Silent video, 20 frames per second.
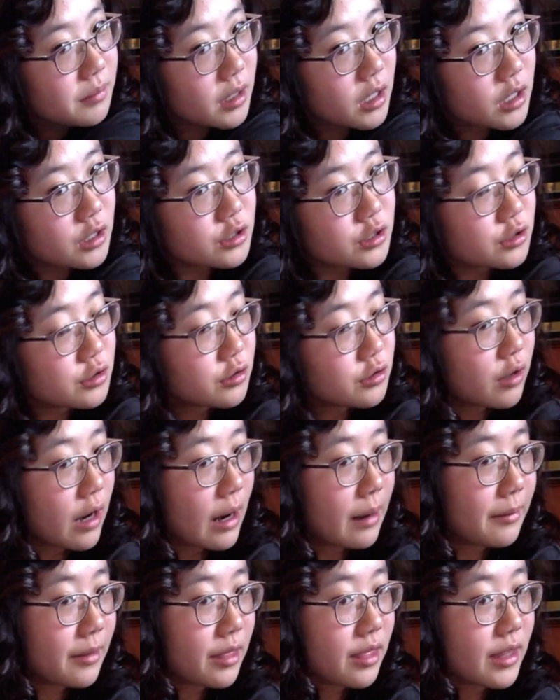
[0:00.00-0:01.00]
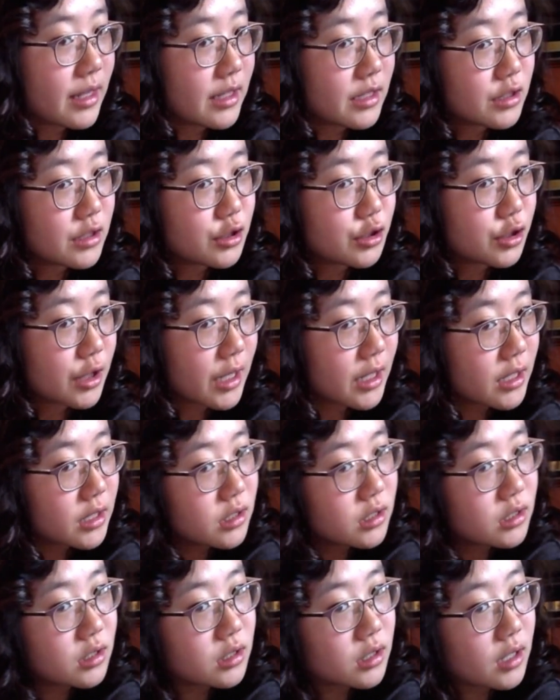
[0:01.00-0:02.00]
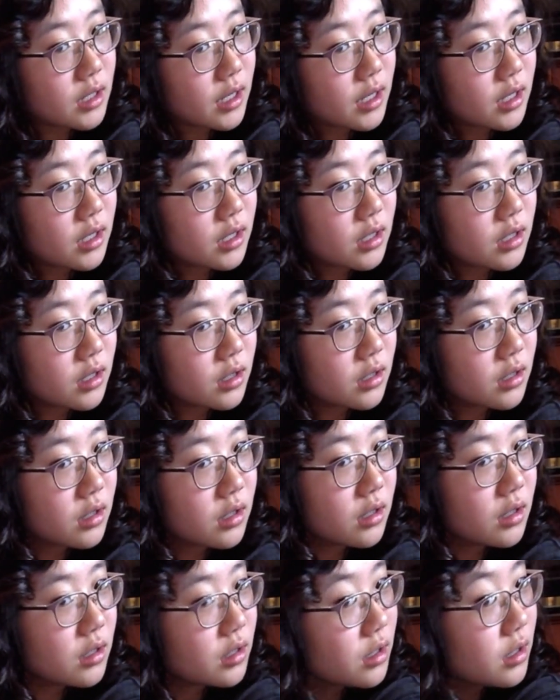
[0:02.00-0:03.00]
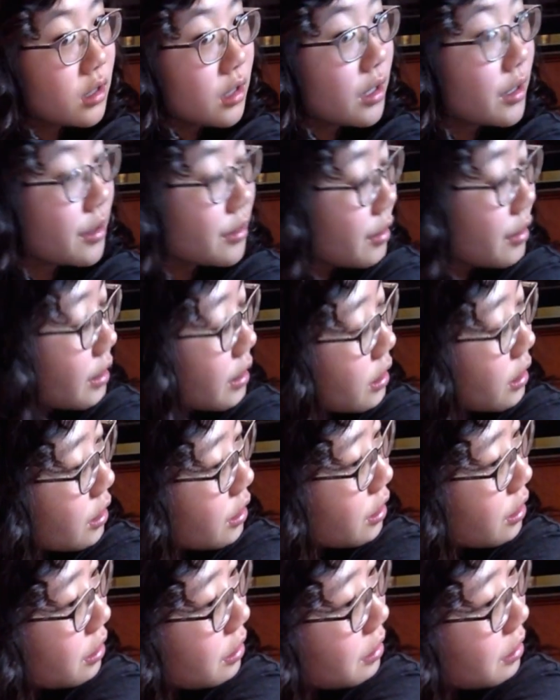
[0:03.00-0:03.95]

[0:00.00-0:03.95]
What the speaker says: Make sure you grab a thin strand, like right here.